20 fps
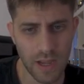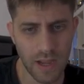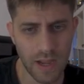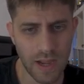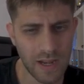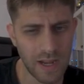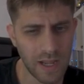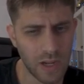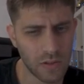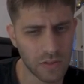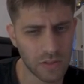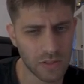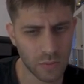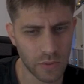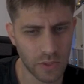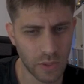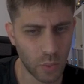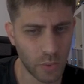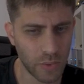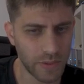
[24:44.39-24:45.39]
I like also
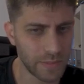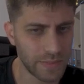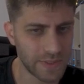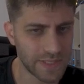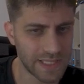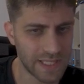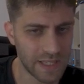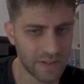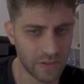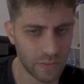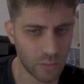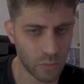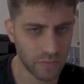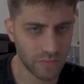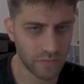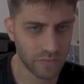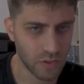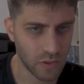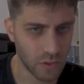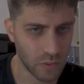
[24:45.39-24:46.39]
the queen b7
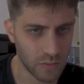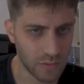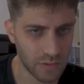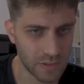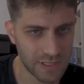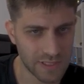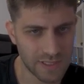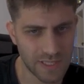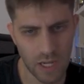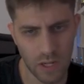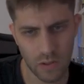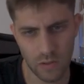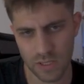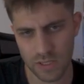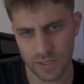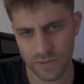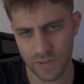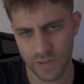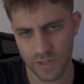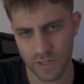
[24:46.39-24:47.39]
move. You know, this diagonal
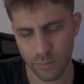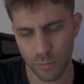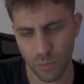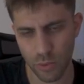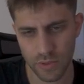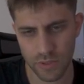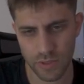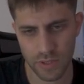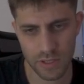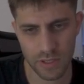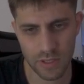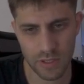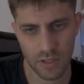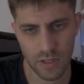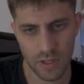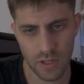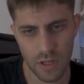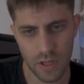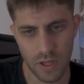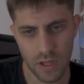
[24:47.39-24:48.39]
is very important
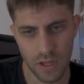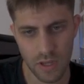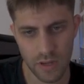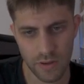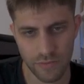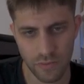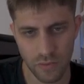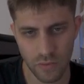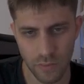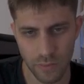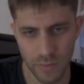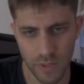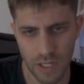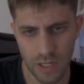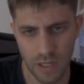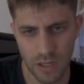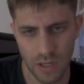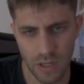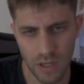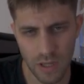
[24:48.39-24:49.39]
for
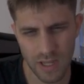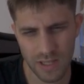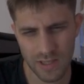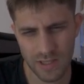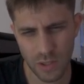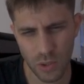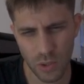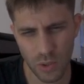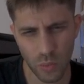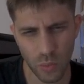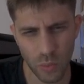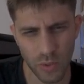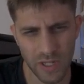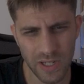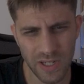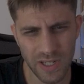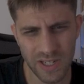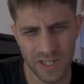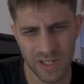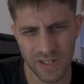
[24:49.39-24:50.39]
me, and the
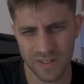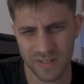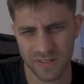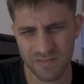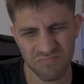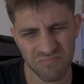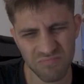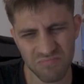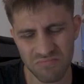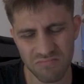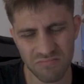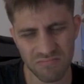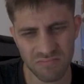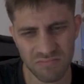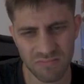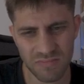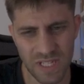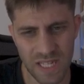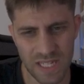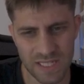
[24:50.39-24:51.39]
queen here
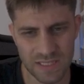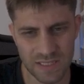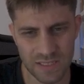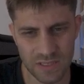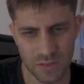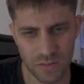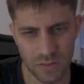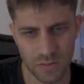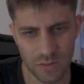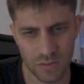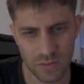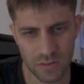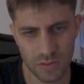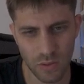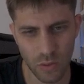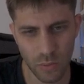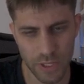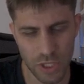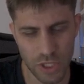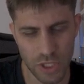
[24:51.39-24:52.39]
doesn't do
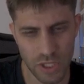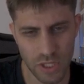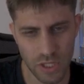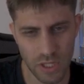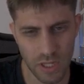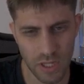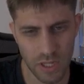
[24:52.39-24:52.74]
so much